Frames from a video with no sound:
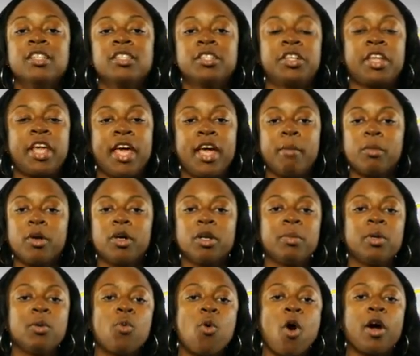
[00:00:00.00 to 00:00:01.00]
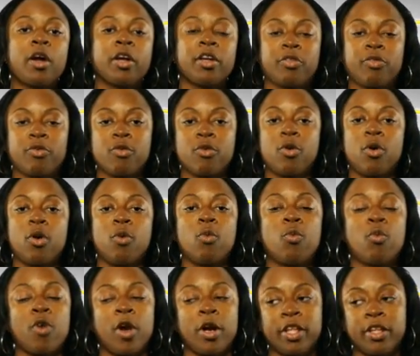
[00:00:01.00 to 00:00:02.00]
Today I'm going to be walking through
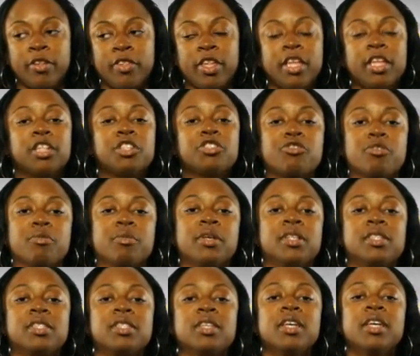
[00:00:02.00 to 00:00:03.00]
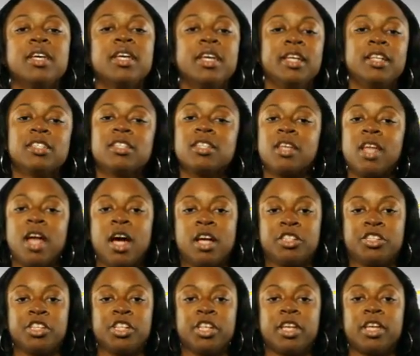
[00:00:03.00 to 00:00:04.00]
running the instruments into
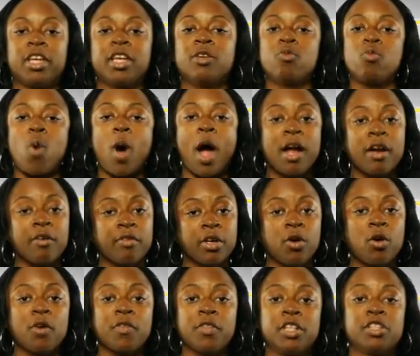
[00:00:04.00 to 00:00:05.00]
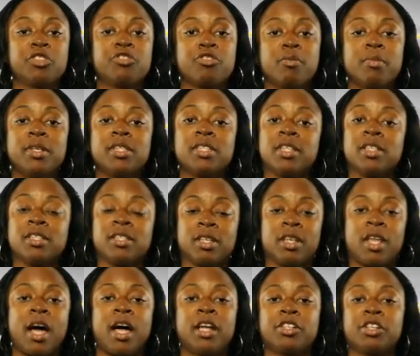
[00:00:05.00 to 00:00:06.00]
logic and wiring all the instruments
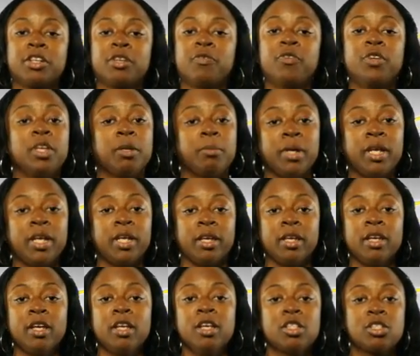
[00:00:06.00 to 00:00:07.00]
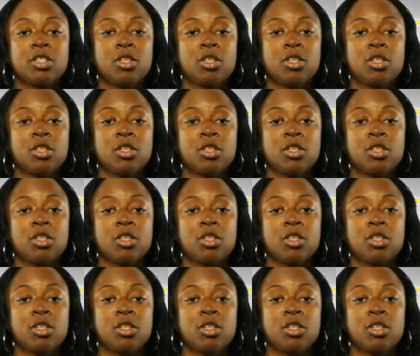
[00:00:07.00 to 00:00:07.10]
into logic via MIDI.